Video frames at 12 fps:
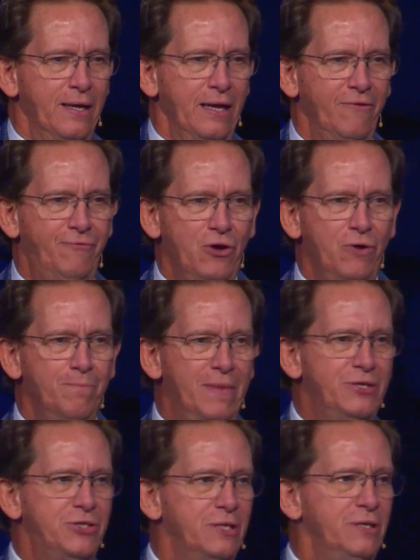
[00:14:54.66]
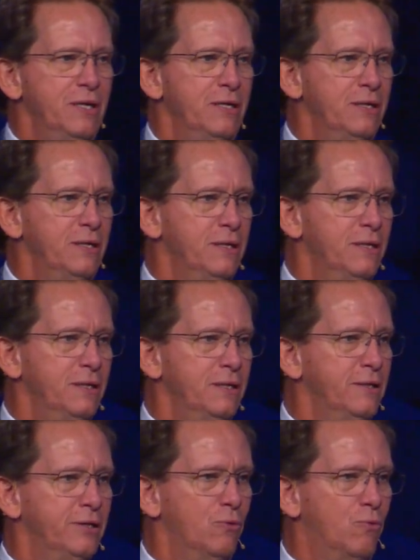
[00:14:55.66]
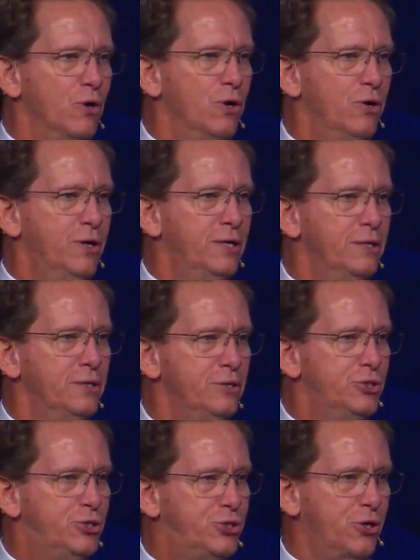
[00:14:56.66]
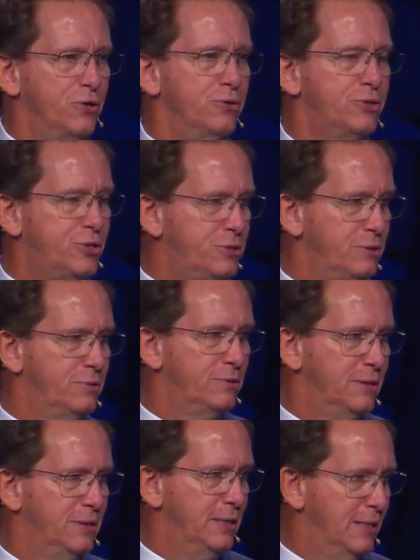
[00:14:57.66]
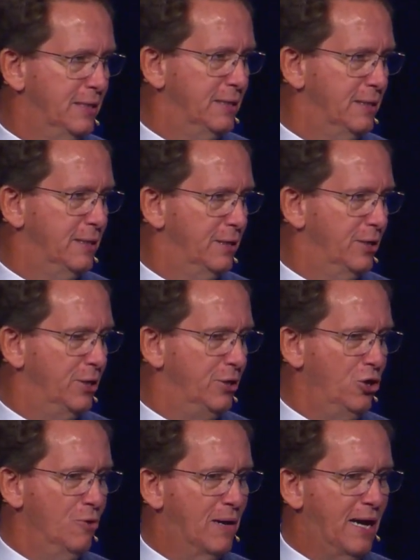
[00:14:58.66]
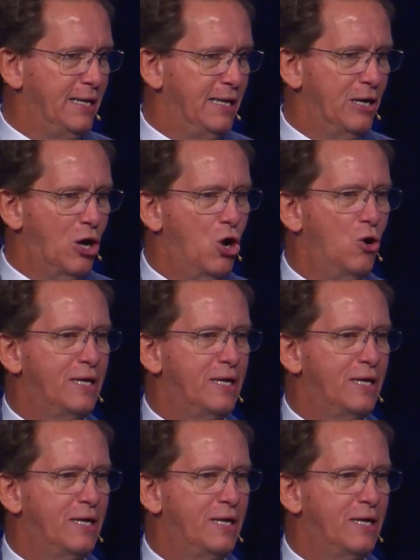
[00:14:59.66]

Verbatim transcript: if you mention the word church, you might get all